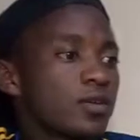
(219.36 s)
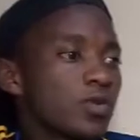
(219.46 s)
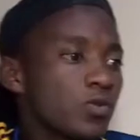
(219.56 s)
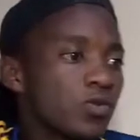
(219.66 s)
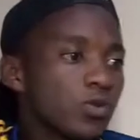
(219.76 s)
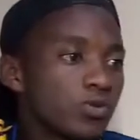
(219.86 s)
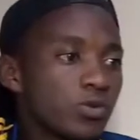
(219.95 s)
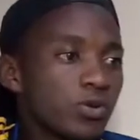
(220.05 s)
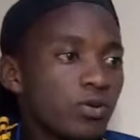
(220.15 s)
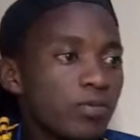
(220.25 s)
You go to
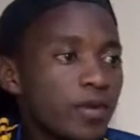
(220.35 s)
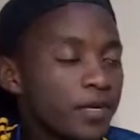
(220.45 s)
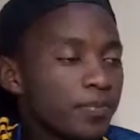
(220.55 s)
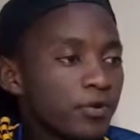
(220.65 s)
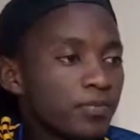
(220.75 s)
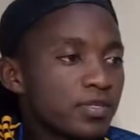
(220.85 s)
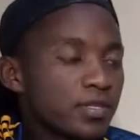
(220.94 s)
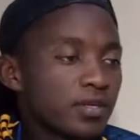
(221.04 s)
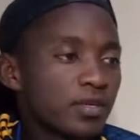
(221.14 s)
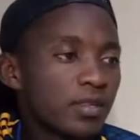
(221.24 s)
your command prompt,
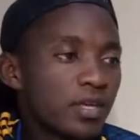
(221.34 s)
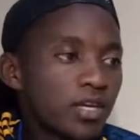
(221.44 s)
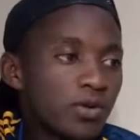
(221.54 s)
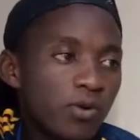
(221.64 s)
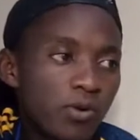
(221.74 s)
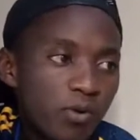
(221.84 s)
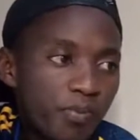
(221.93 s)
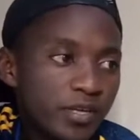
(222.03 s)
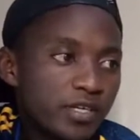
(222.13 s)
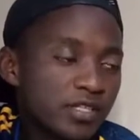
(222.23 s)
then you
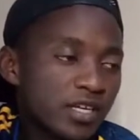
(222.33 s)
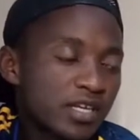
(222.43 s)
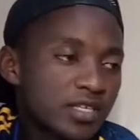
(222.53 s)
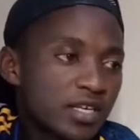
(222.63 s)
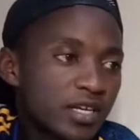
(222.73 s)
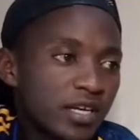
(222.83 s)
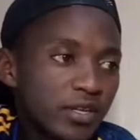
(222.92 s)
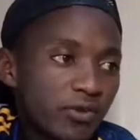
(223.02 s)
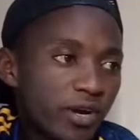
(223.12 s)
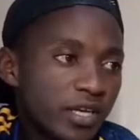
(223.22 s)
open it as
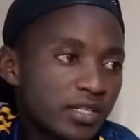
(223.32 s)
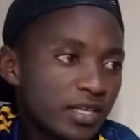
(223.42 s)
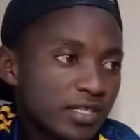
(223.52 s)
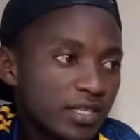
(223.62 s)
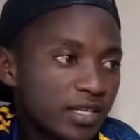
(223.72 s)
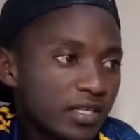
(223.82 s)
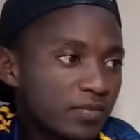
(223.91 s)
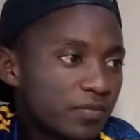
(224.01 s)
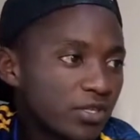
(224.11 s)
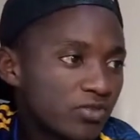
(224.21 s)
you run it as an
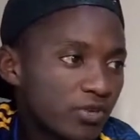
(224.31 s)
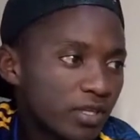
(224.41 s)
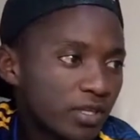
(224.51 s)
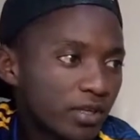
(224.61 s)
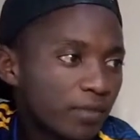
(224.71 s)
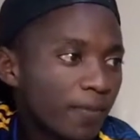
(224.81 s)
administrator.